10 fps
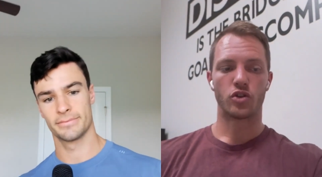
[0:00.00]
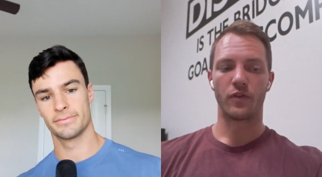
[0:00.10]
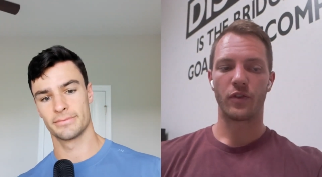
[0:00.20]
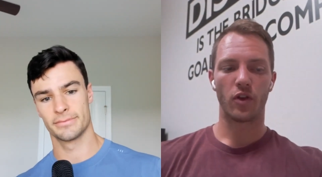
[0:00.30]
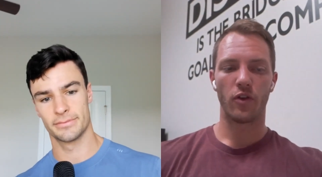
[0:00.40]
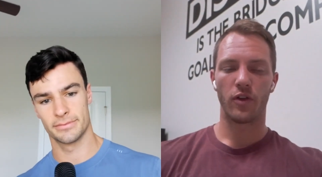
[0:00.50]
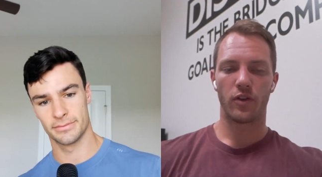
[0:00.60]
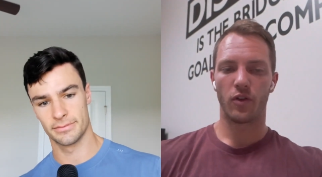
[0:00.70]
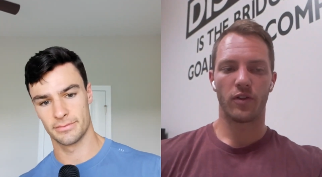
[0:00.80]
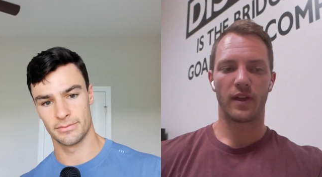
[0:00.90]
Speaker 1: Trevor, the
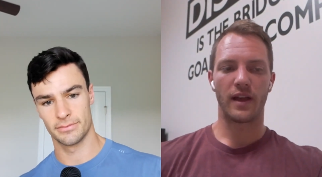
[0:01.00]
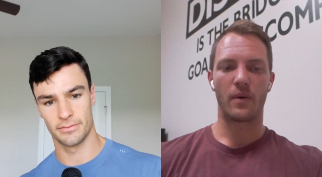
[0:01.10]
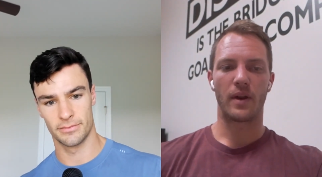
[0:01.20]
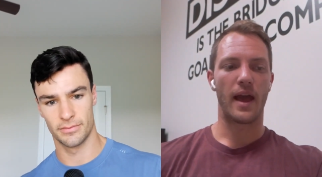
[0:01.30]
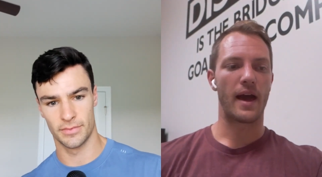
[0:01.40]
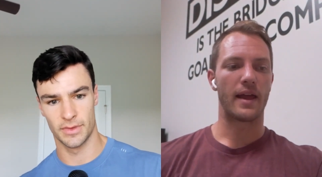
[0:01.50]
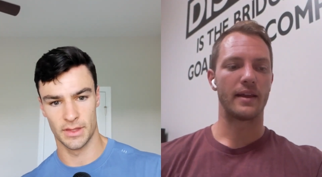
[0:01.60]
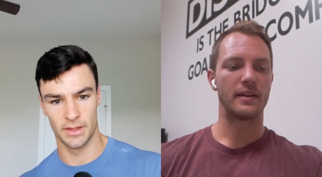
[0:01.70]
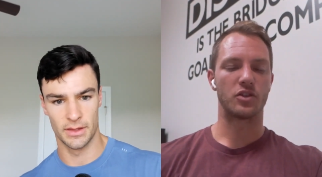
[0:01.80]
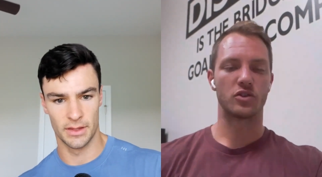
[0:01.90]
only, the only thing I would add
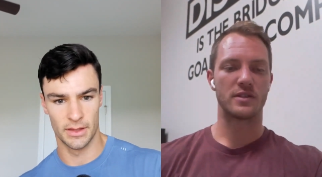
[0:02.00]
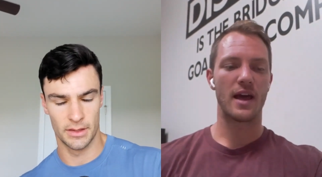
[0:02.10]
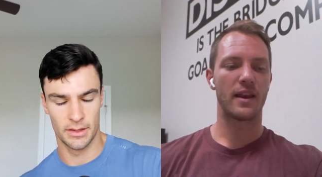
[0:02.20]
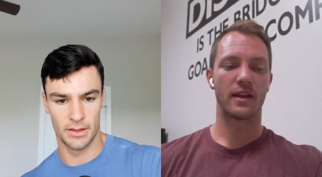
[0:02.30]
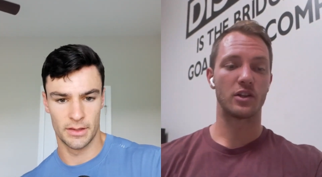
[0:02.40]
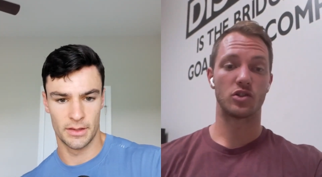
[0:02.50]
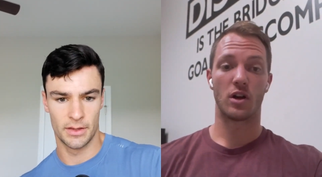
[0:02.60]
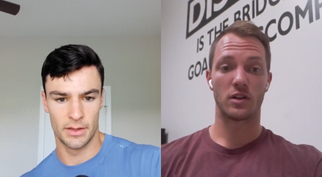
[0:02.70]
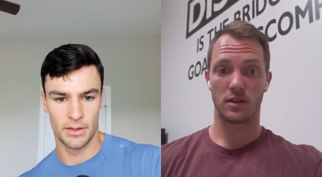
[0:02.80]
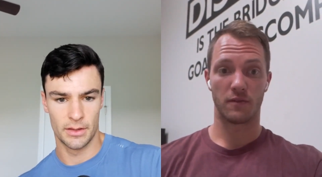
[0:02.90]
is there's not an
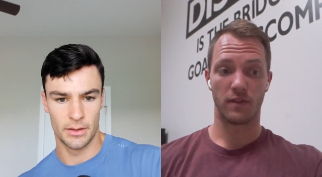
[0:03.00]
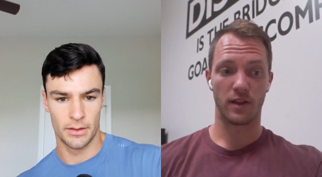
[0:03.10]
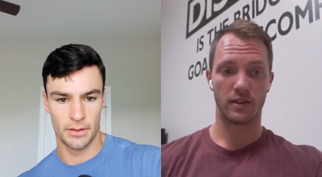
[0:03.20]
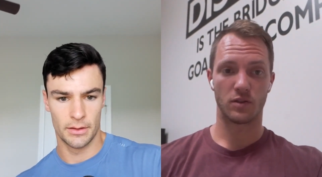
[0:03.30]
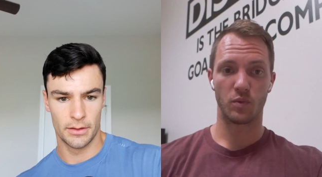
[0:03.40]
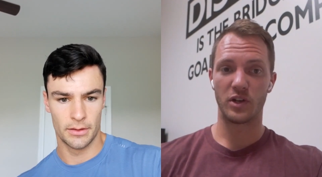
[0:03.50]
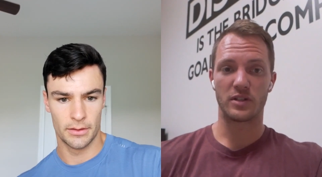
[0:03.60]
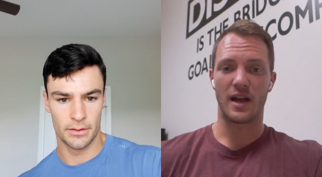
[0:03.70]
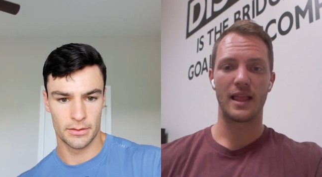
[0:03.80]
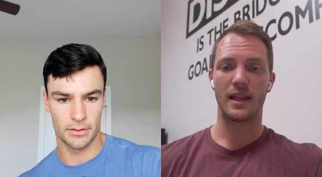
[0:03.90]
exhaustive list. We
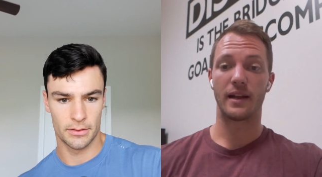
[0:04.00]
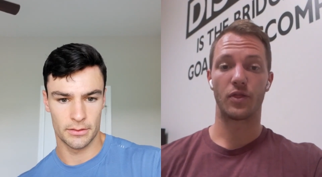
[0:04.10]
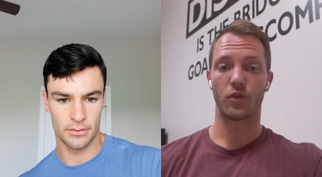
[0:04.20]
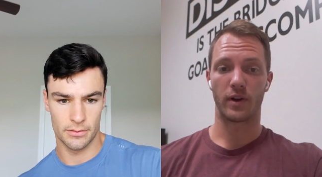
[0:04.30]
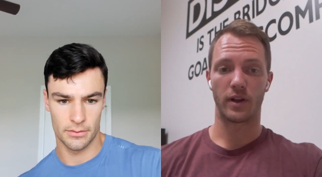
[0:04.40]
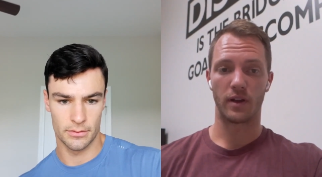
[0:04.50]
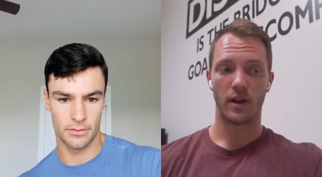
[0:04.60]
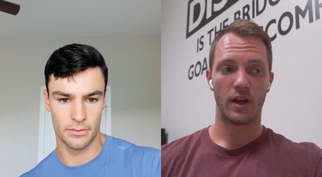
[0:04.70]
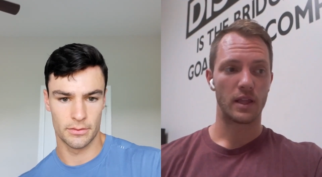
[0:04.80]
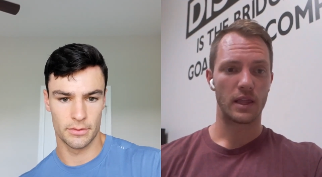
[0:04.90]
just highlighted three.
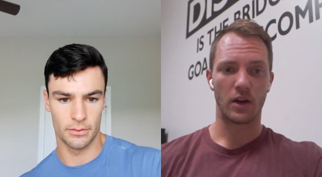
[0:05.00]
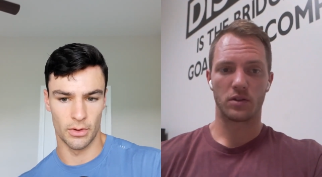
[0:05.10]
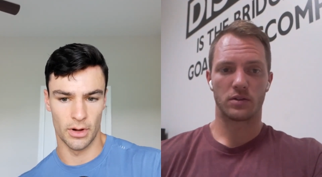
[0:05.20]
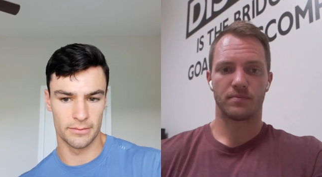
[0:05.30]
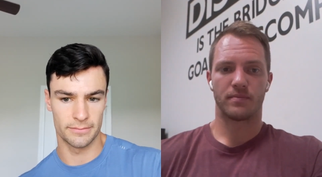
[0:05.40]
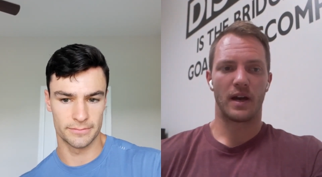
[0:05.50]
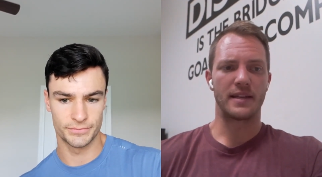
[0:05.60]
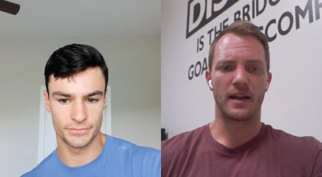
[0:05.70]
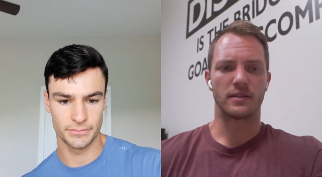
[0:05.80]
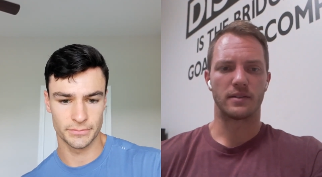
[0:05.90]
There's right.
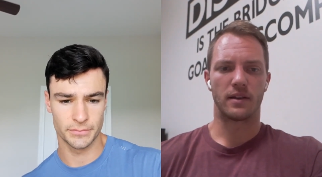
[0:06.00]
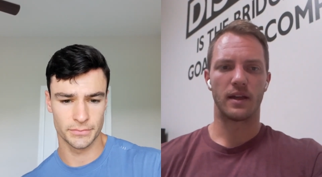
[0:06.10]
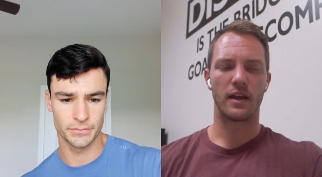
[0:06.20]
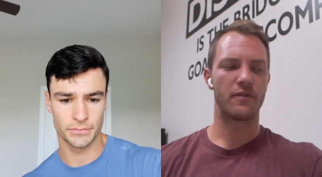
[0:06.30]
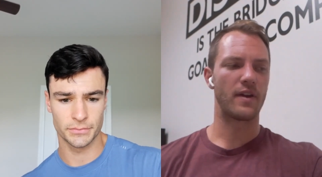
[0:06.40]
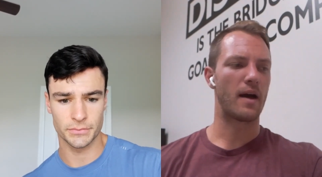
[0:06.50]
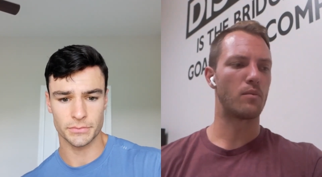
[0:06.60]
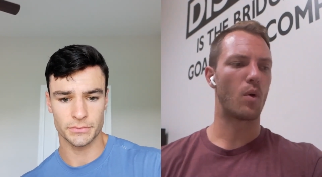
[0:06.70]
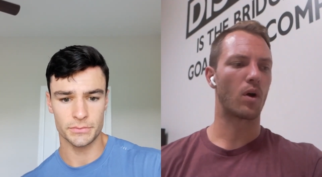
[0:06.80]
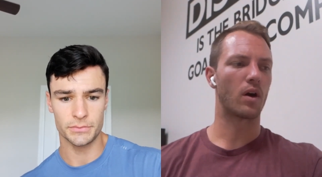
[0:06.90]
a dozen, if not
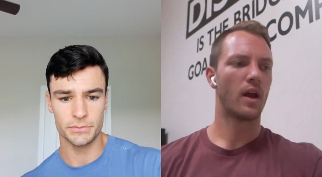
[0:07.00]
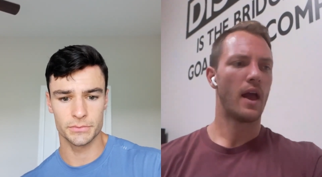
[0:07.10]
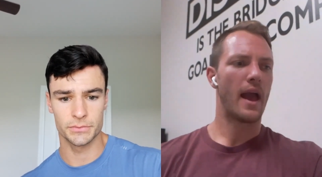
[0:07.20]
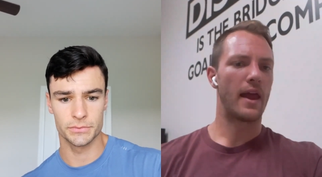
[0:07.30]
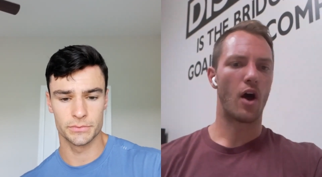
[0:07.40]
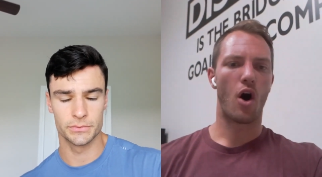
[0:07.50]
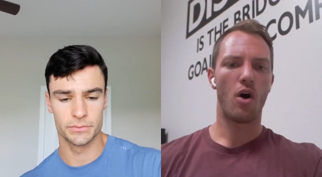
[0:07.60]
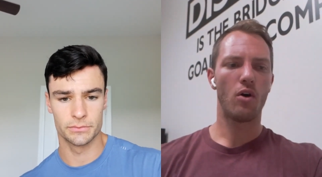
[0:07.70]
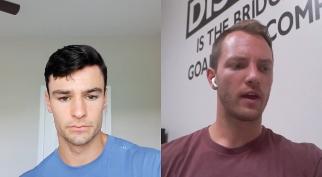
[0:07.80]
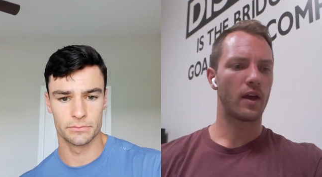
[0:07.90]
more. And
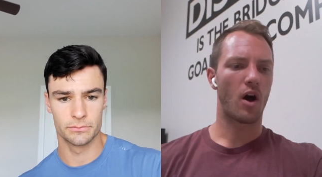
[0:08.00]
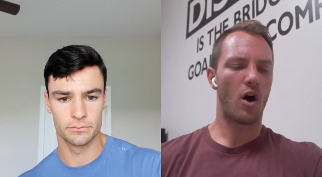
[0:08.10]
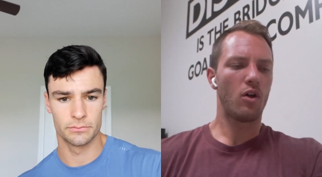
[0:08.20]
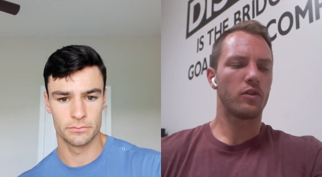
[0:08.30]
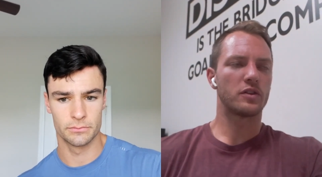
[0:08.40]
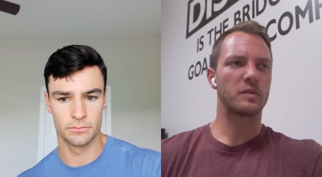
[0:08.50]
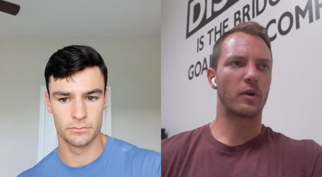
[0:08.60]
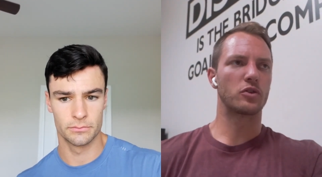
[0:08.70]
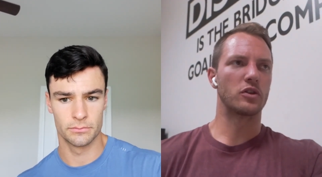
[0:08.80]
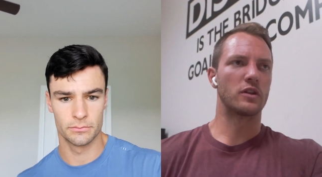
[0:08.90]
all they all the
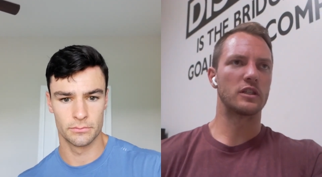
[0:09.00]
spiritual